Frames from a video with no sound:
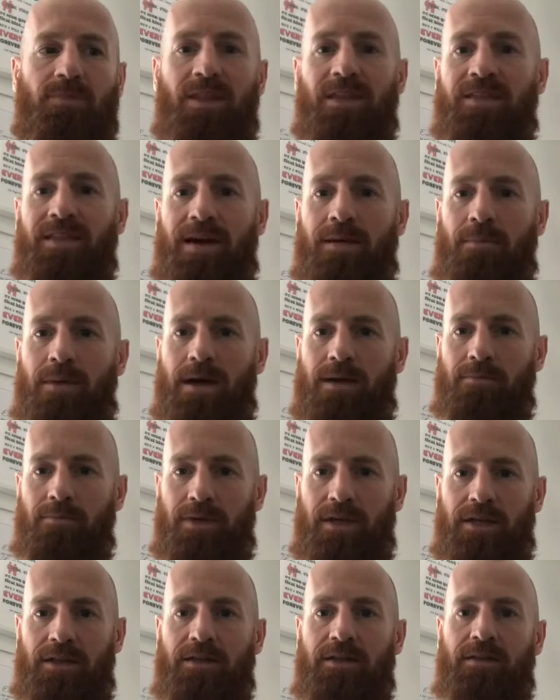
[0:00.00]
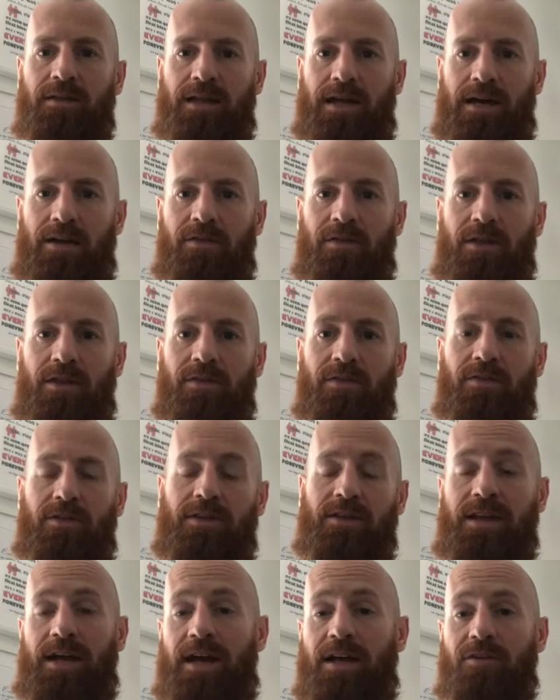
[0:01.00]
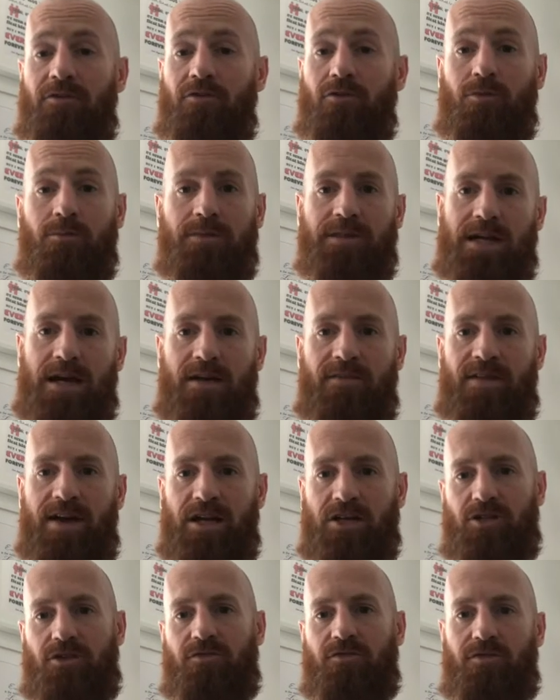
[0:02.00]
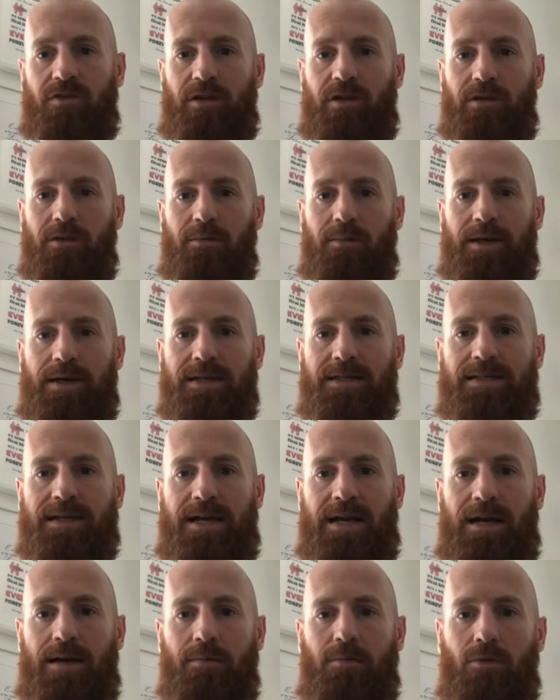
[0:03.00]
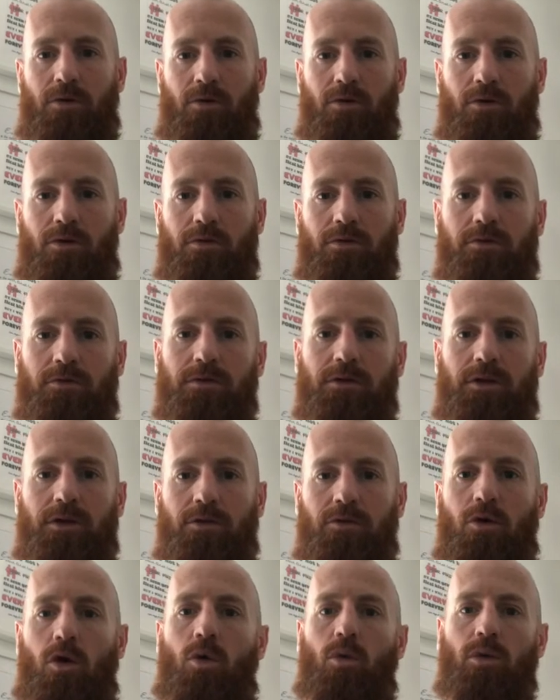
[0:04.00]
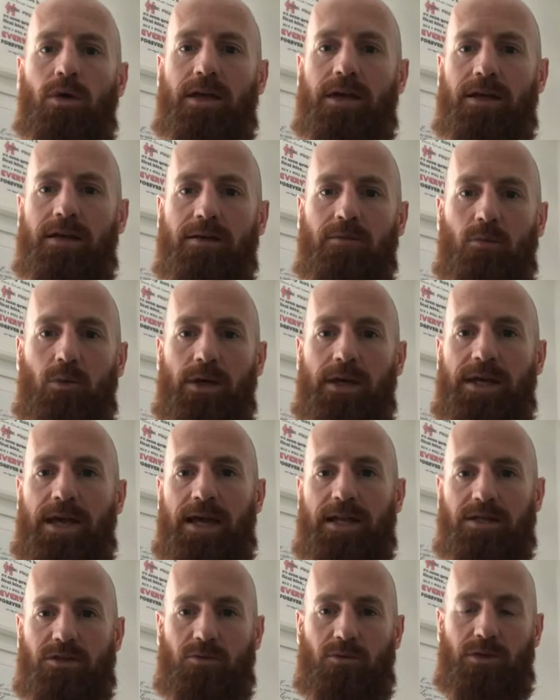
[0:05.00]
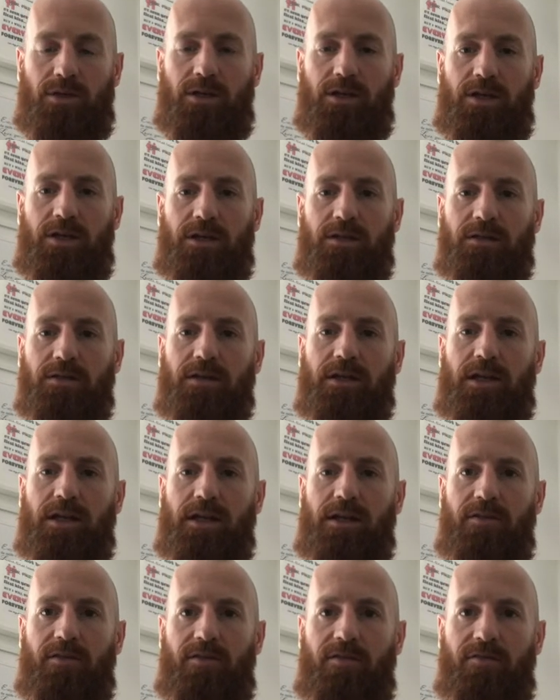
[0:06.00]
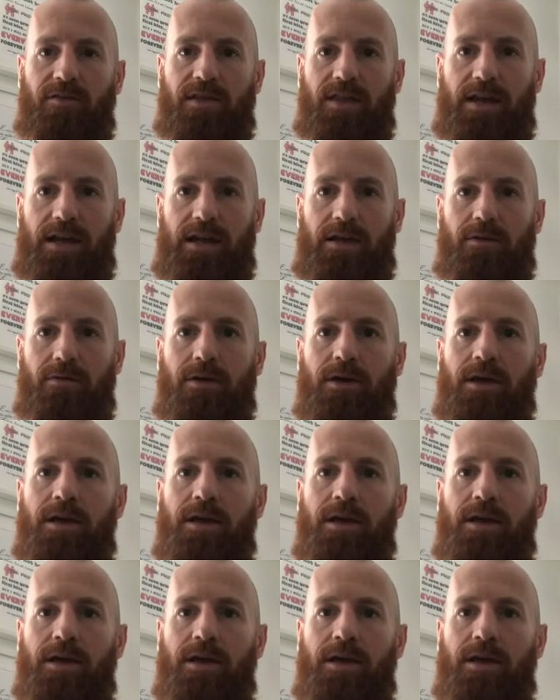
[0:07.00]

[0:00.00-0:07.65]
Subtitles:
that might mean now then the dining room is out of action for a little bit of time, or only at weekends when you can clear everything out.